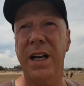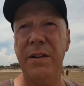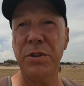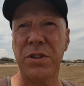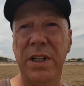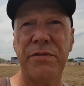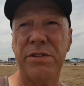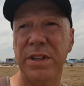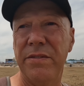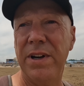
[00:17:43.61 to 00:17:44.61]
I've just left
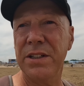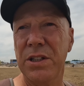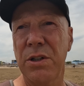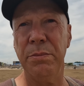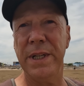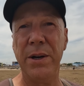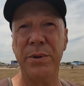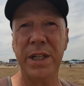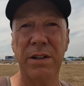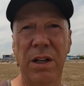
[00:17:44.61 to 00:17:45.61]
her in the van to come down
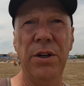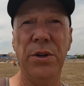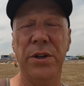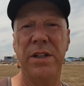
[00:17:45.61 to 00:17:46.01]
here alone,